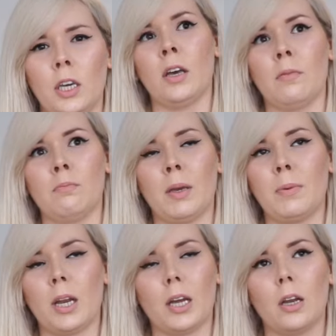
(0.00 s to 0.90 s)

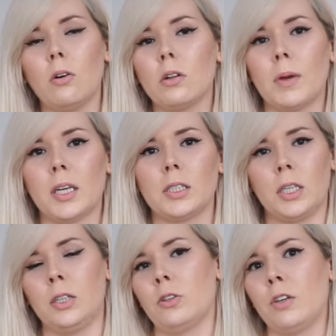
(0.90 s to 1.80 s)
maybe like a local
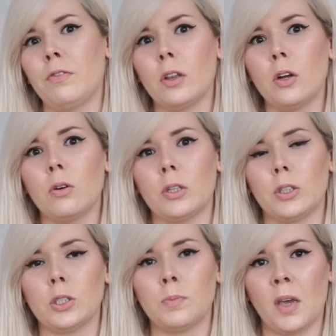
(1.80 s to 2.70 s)
magazine or even local
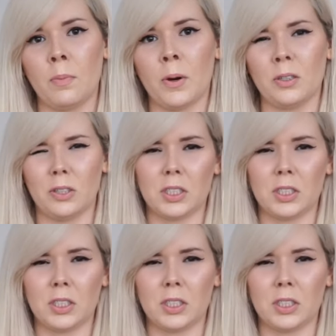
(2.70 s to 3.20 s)
newspaper.